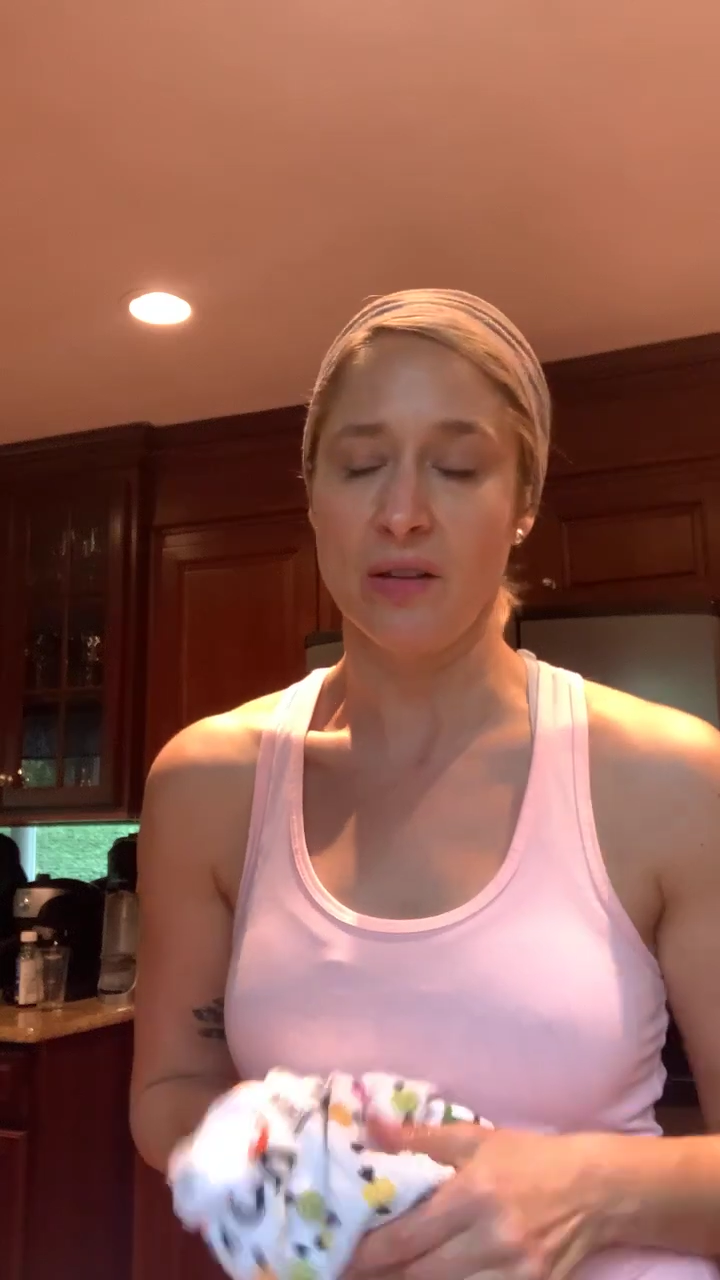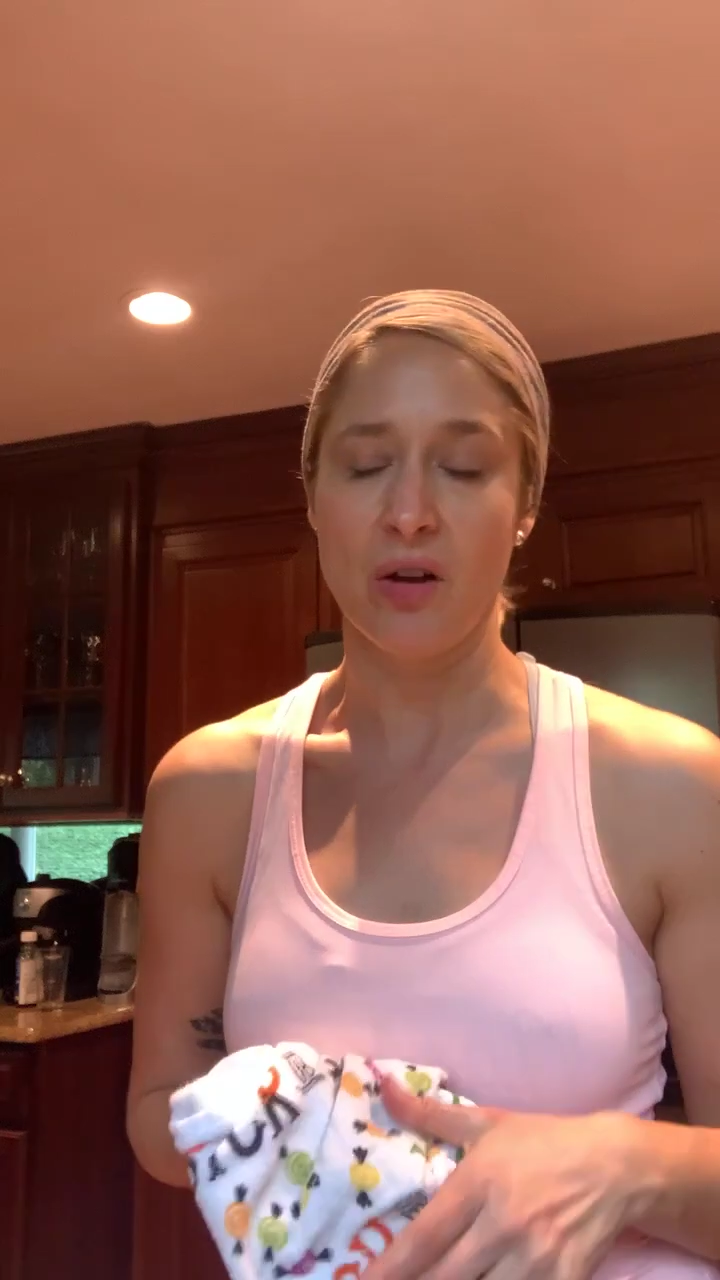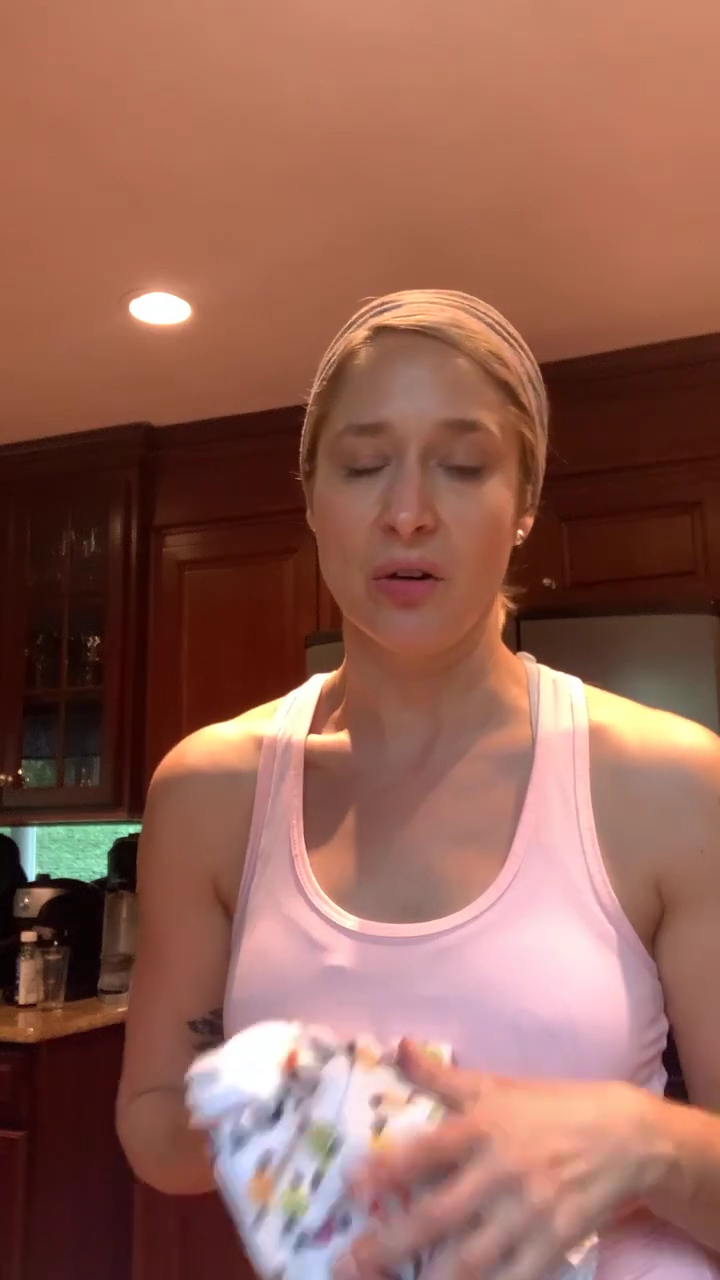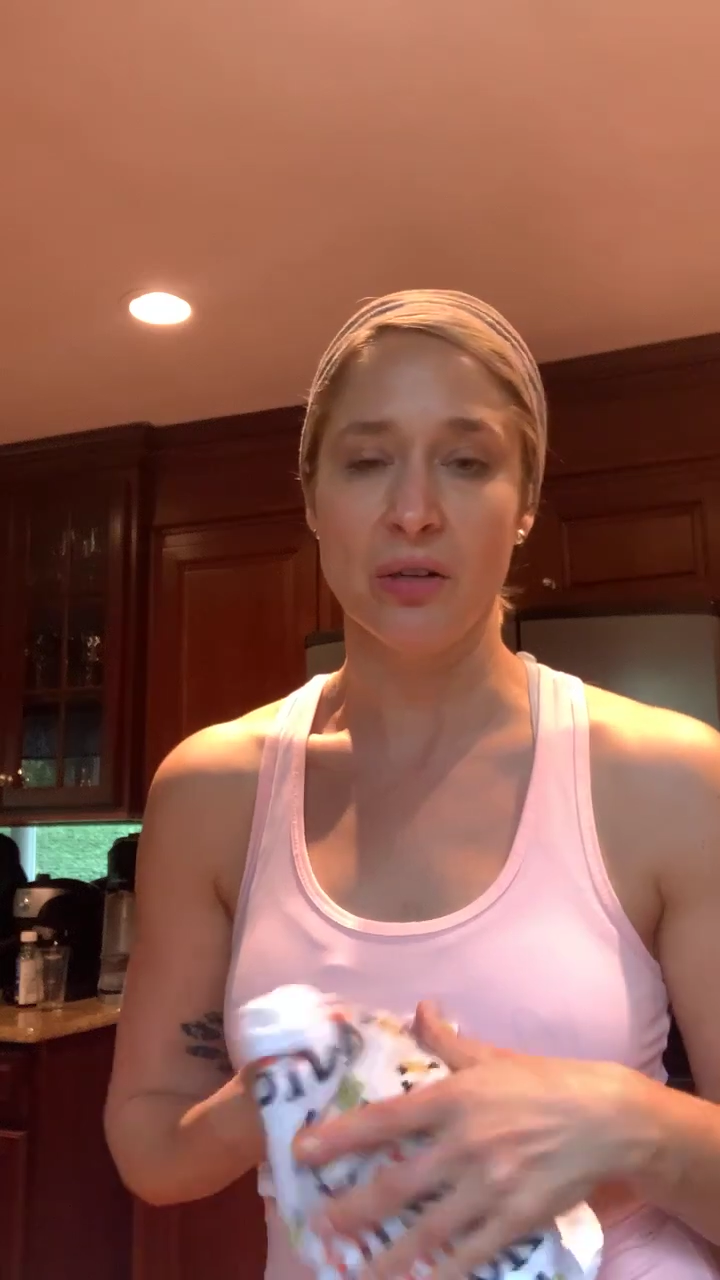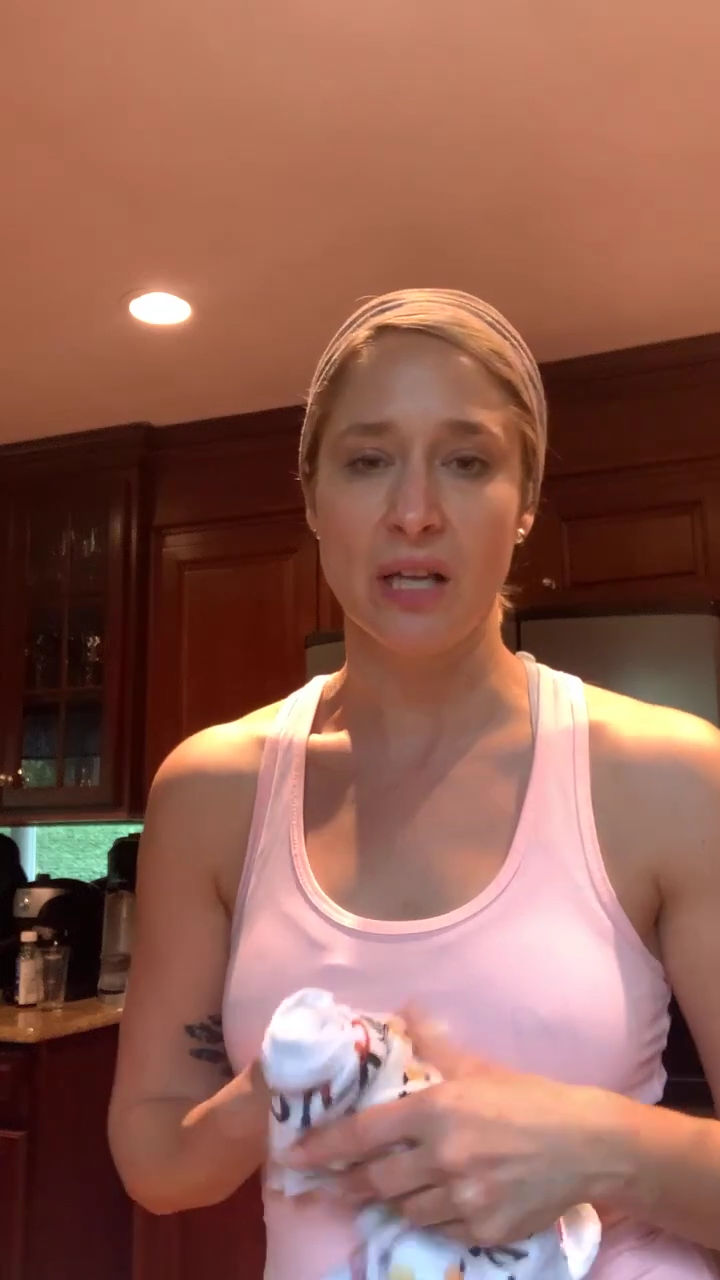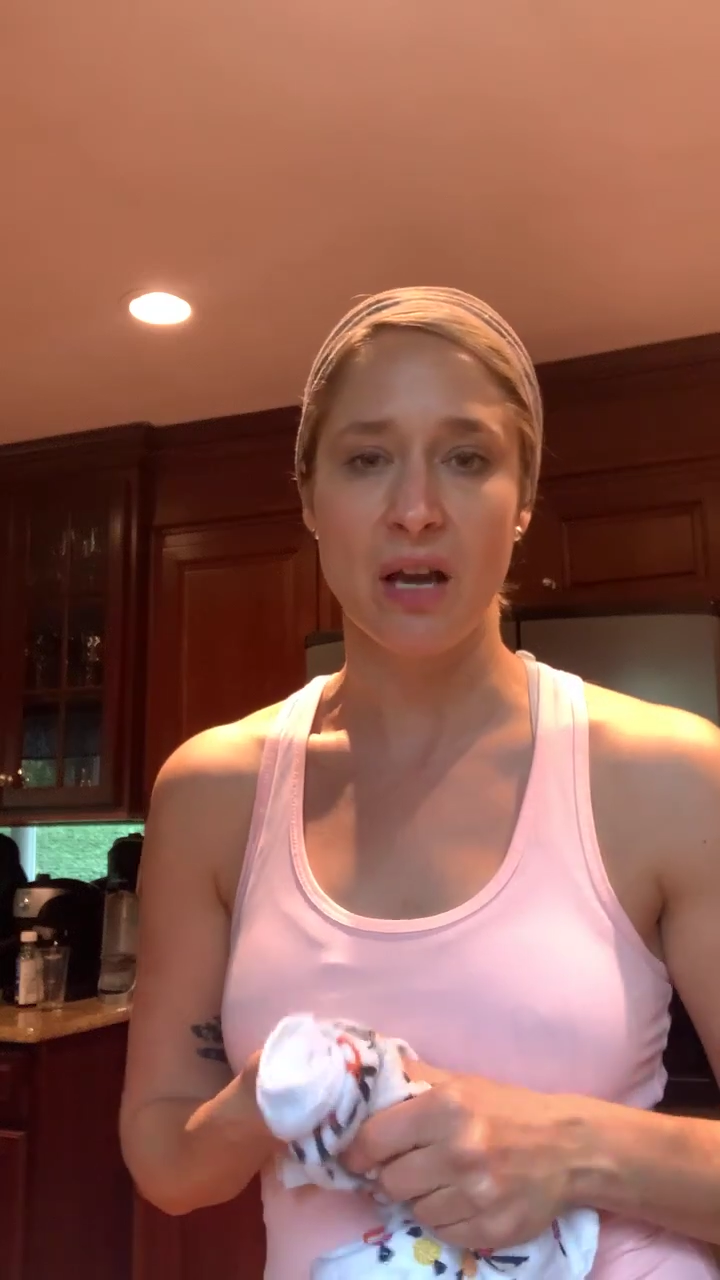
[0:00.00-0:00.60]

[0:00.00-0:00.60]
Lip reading: longer in the